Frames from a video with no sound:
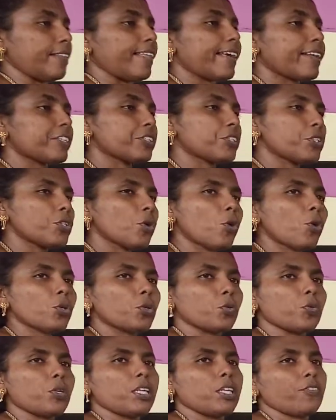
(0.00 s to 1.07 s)
There is no
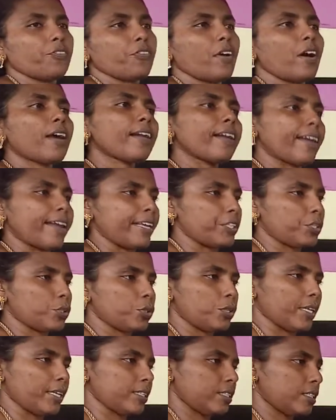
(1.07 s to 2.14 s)
unit for
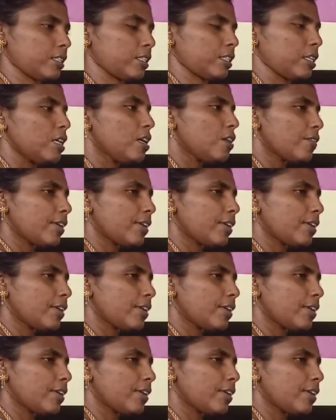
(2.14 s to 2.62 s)
relative density.